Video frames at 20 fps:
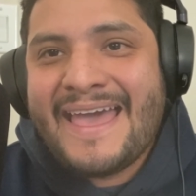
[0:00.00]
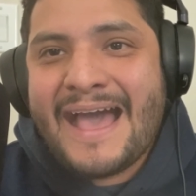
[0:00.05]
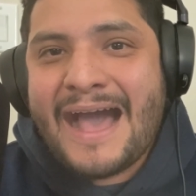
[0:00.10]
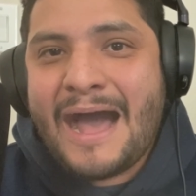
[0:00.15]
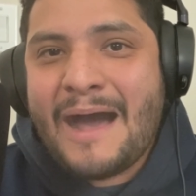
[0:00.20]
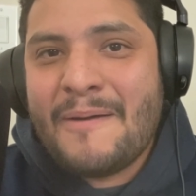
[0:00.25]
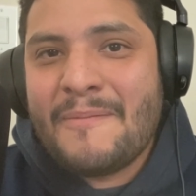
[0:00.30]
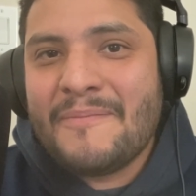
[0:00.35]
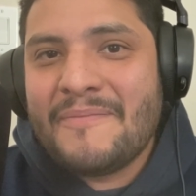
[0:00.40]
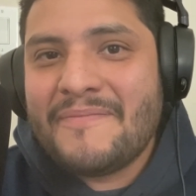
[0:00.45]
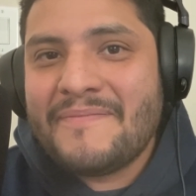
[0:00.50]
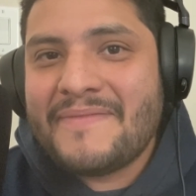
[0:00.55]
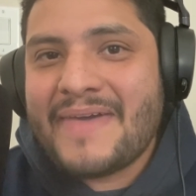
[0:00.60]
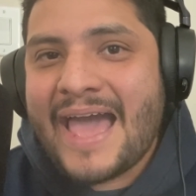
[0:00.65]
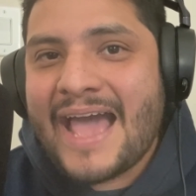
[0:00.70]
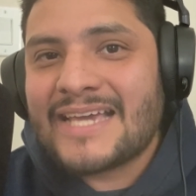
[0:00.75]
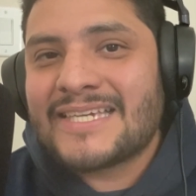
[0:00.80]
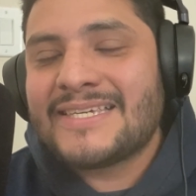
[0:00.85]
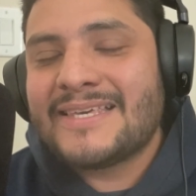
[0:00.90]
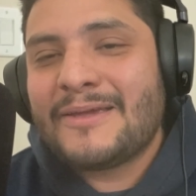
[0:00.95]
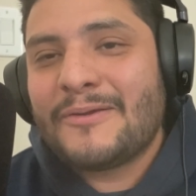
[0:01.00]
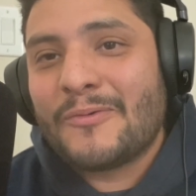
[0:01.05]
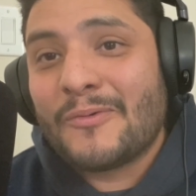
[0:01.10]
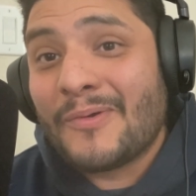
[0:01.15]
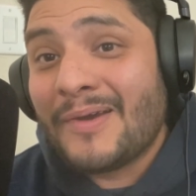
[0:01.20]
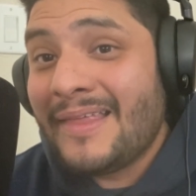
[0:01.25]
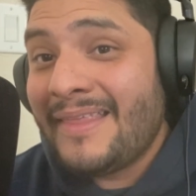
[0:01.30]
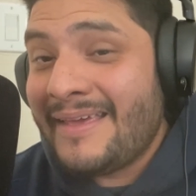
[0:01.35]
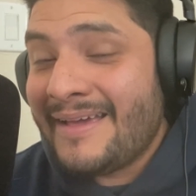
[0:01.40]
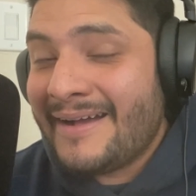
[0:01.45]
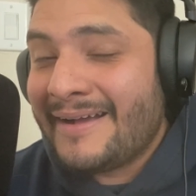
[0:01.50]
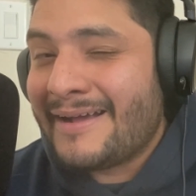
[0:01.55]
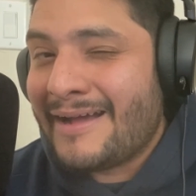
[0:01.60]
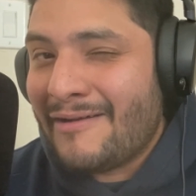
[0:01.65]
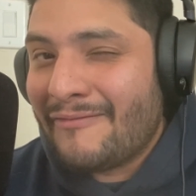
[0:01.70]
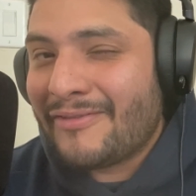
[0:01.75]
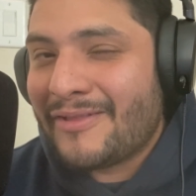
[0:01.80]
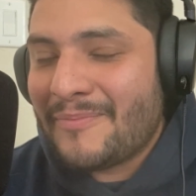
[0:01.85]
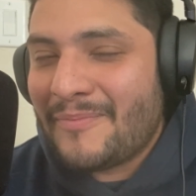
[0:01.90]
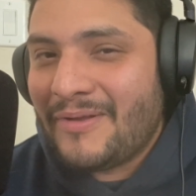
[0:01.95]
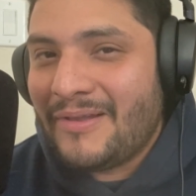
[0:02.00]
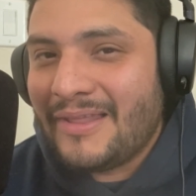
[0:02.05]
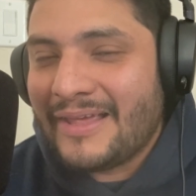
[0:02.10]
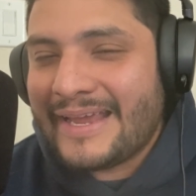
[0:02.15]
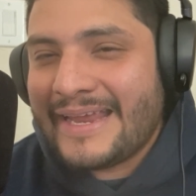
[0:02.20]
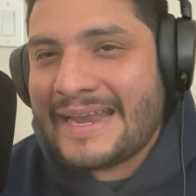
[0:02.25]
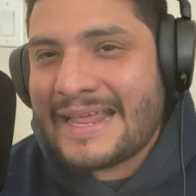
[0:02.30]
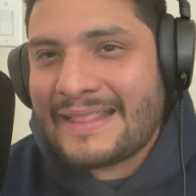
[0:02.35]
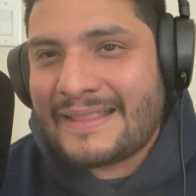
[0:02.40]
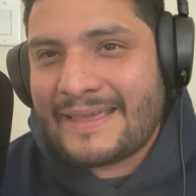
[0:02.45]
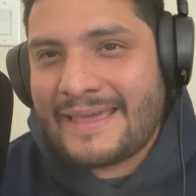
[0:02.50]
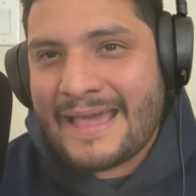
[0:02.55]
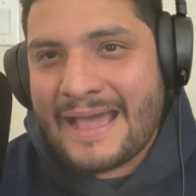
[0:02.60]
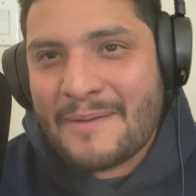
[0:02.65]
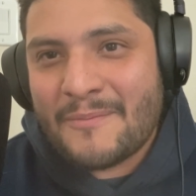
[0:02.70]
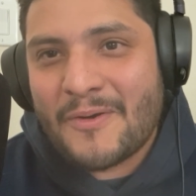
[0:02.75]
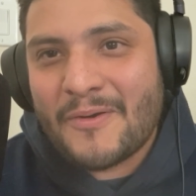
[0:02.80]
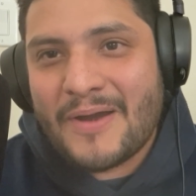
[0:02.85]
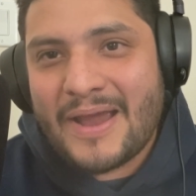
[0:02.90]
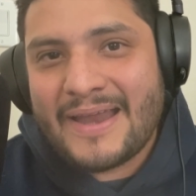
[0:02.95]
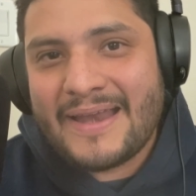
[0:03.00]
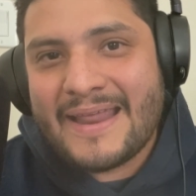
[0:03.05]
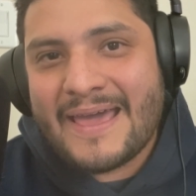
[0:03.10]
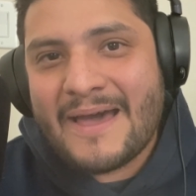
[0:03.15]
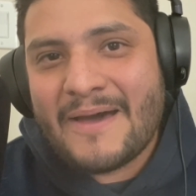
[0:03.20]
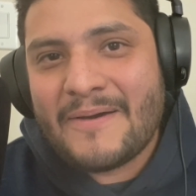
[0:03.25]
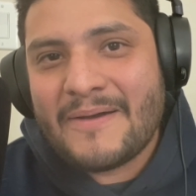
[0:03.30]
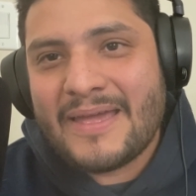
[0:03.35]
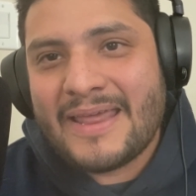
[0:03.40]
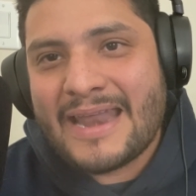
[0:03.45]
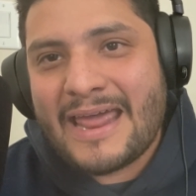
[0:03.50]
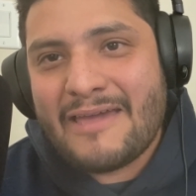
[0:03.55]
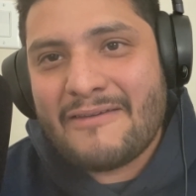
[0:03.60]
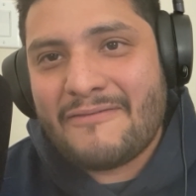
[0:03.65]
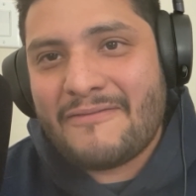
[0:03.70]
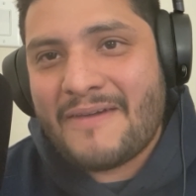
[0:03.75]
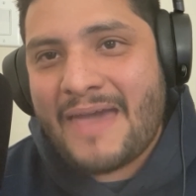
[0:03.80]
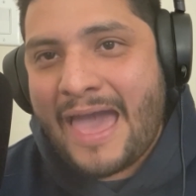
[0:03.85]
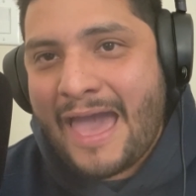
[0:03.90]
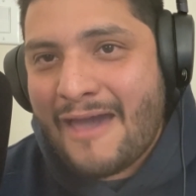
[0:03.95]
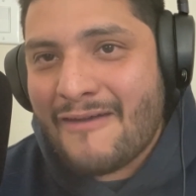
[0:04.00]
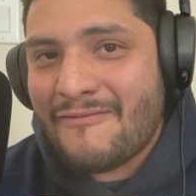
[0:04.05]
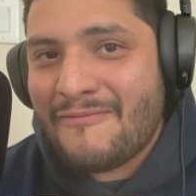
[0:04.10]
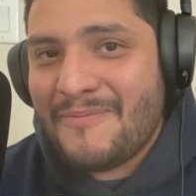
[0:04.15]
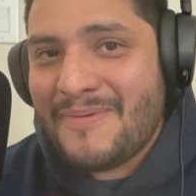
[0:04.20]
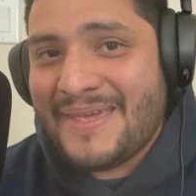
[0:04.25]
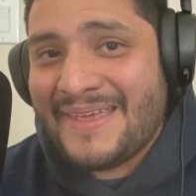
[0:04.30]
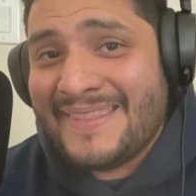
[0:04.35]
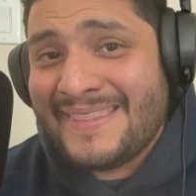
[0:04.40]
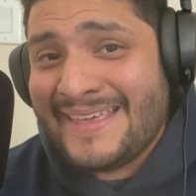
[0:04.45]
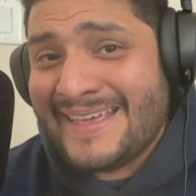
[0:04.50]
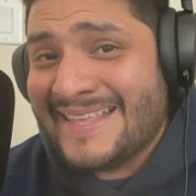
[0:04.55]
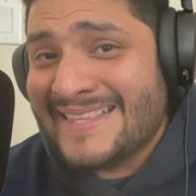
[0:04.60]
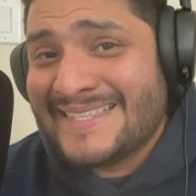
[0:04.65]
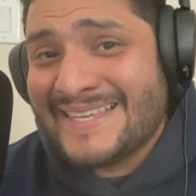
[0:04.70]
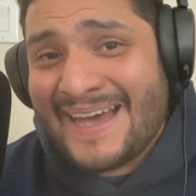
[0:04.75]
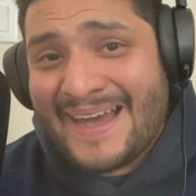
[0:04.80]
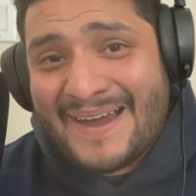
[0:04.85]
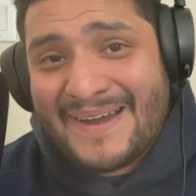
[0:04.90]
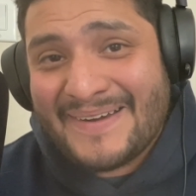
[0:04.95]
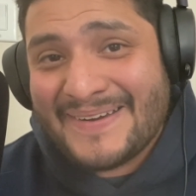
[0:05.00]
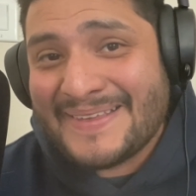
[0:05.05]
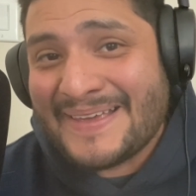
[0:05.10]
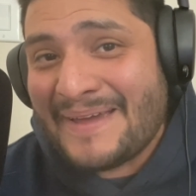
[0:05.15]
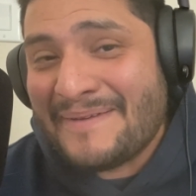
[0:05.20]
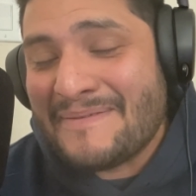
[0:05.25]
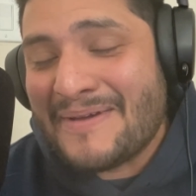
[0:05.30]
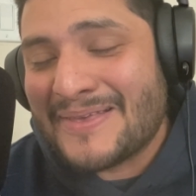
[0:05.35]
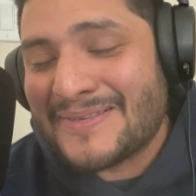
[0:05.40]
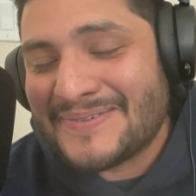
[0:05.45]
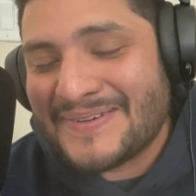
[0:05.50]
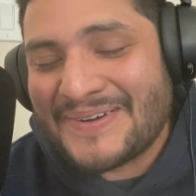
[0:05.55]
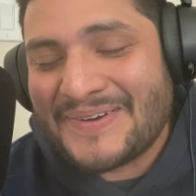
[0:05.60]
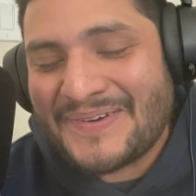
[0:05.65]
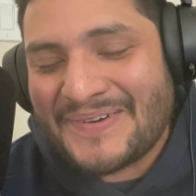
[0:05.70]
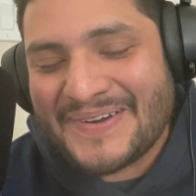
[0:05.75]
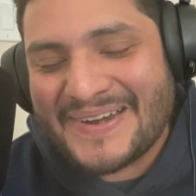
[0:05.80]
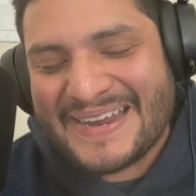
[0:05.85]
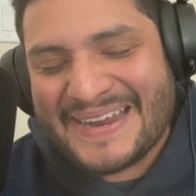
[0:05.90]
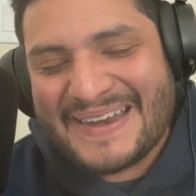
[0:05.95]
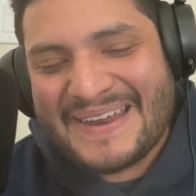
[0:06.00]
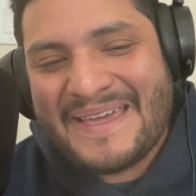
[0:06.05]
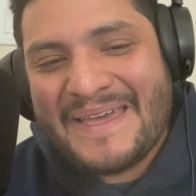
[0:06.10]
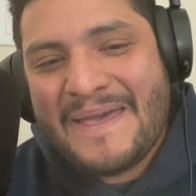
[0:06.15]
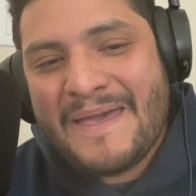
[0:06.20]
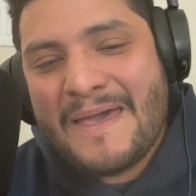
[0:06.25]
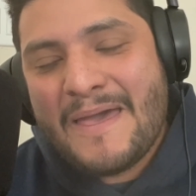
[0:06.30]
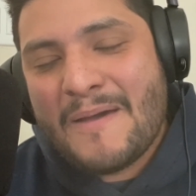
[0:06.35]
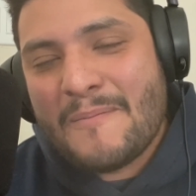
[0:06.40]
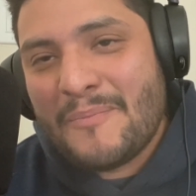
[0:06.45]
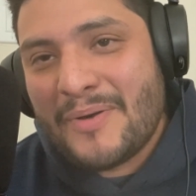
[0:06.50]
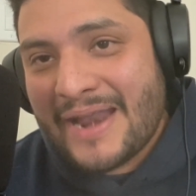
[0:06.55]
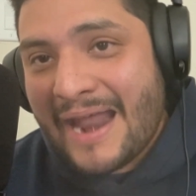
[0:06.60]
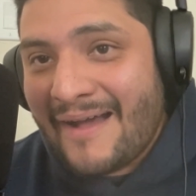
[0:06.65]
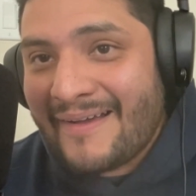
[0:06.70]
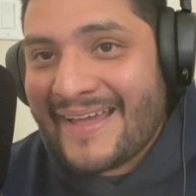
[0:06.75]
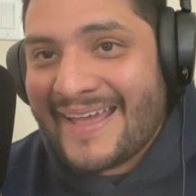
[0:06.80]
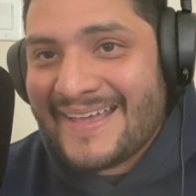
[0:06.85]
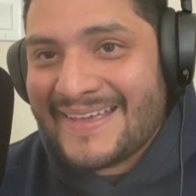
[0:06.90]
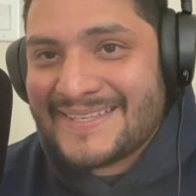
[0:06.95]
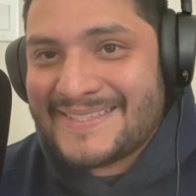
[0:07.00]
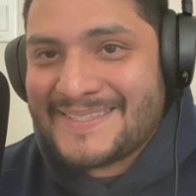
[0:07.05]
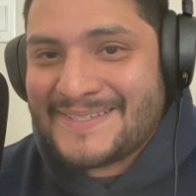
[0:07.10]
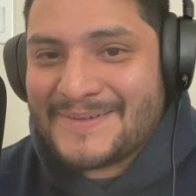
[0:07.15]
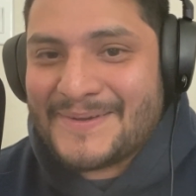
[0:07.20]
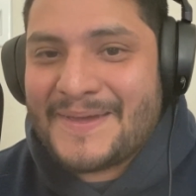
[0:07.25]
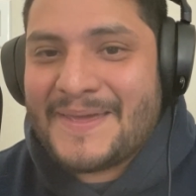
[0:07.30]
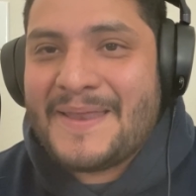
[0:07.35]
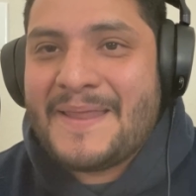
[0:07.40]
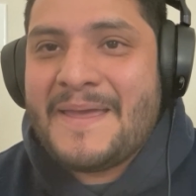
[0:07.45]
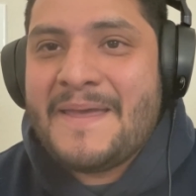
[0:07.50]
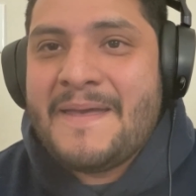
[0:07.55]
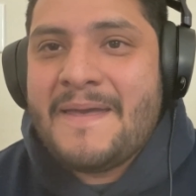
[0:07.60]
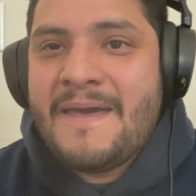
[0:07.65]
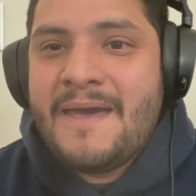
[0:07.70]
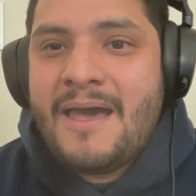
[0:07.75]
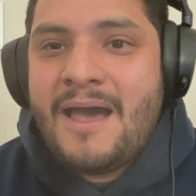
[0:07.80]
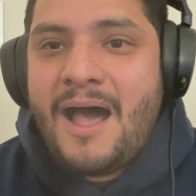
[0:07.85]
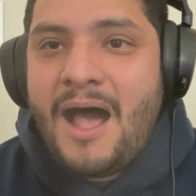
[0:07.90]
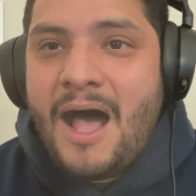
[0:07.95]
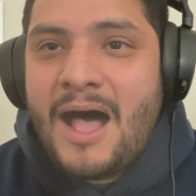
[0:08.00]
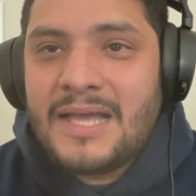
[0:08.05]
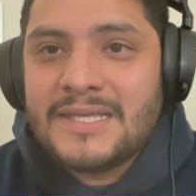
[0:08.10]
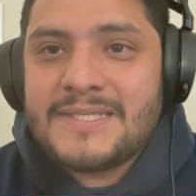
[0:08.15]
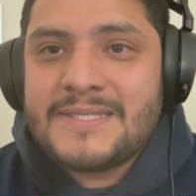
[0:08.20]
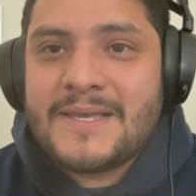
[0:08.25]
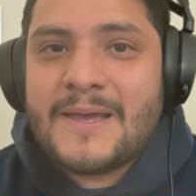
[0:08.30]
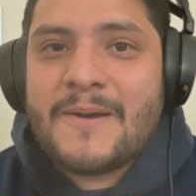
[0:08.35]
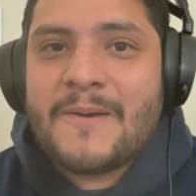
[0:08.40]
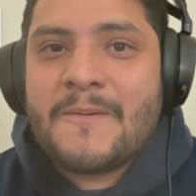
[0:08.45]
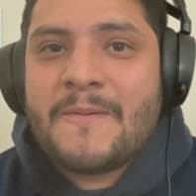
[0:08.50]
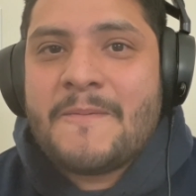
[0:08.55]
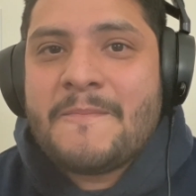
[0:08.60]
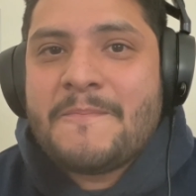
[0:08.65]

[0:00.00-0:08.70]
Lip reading: I'm actually really uncomfortable looking at the camera right now, and I have been the entire time I was recording, but I'll get used to it. Also,